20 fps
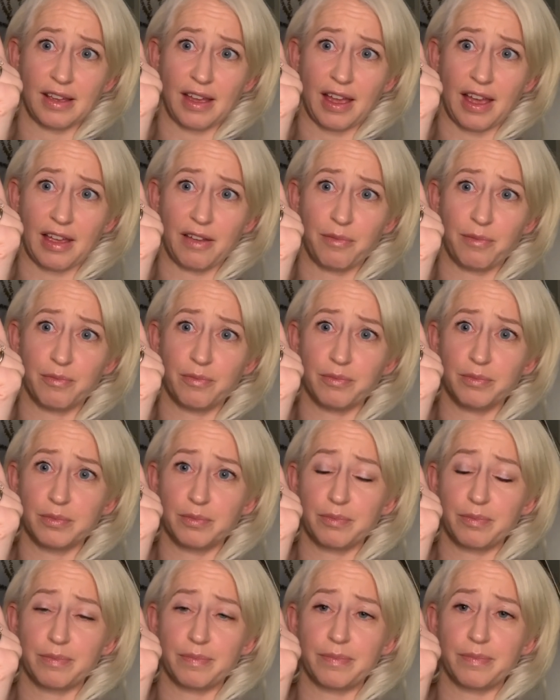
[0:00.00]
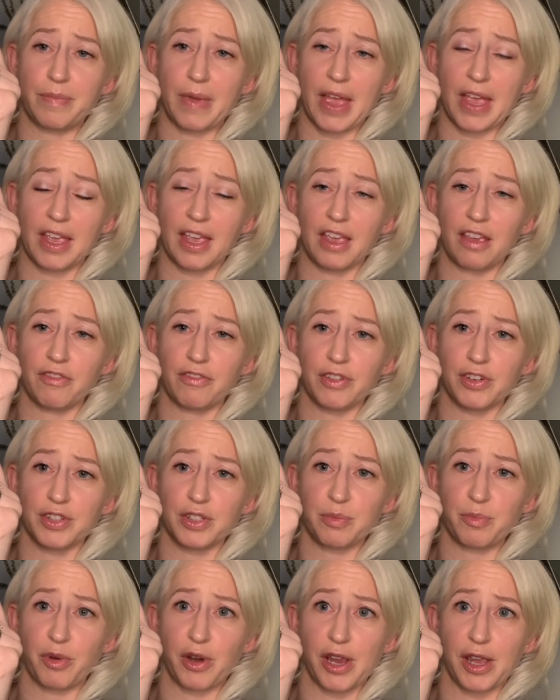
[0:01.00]
I'm begging for
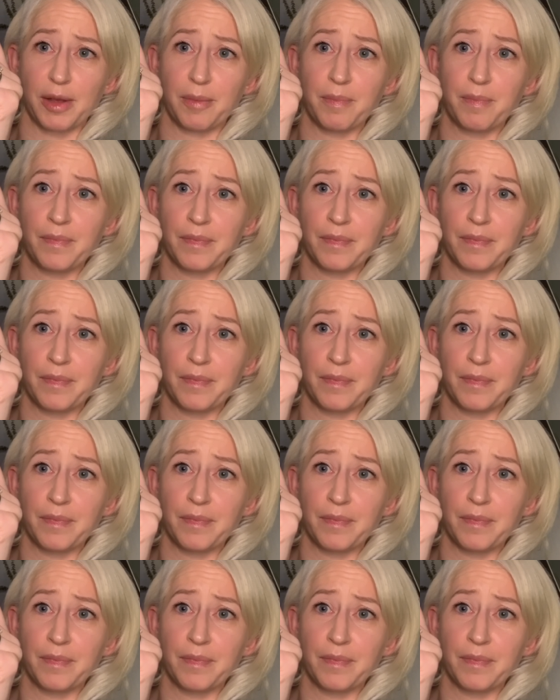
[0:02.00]
spring